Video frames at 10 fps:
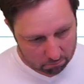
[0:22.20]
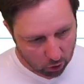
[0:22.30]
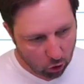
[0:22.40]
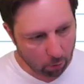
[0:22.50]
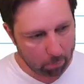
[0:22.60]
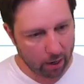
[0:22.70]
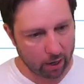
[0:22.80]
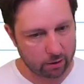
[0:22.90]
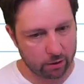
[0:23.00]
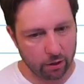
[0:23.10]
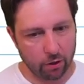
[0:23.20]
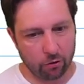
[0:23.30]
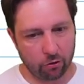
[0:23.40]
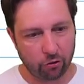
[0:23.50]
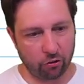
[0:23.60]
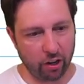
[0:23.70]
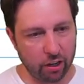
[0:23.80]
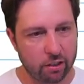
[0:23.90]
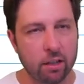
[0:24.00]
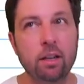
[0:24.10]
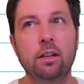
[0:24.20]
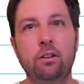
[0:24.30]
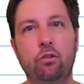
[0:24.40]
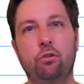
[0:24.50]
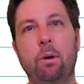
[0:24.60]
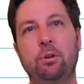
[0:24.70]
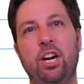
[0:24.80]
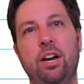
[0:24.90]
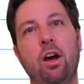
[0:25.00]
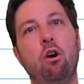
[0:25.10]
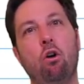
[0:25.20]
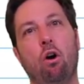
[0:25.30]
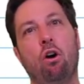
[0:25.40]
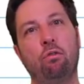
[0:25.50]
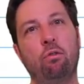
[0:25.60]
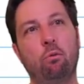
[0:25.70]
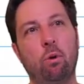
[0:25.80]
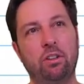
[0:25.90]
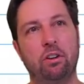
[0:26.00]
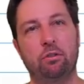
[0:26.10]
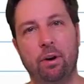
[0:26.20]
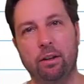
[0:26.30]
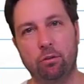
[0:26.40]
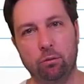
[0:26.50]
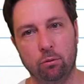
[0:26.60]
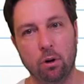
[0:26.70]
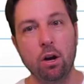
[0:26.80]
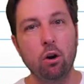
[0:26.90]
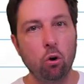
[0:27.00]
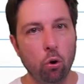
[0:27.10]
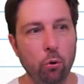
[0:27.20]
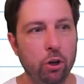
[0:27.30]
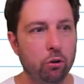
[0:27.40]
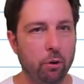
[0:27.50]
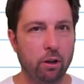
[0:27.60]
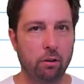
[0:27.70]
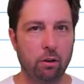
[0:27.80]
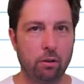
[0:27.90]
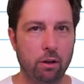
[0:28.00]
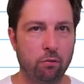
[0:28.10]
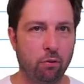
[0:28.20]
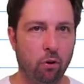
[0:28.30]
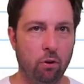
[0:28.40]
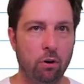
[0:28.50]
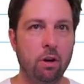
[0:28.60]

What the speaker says: compact, succinct description of what you're trying to do, who you're doing it for,